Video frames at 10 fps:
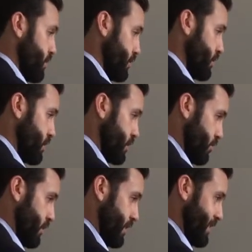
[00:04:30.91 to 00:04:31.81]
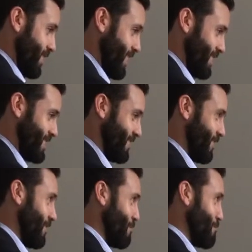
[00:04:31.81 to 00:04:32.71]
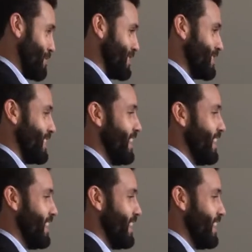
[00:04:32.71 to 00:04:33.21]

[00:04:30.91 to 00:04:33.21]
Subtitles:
if you really hunch for me, Fabrizio,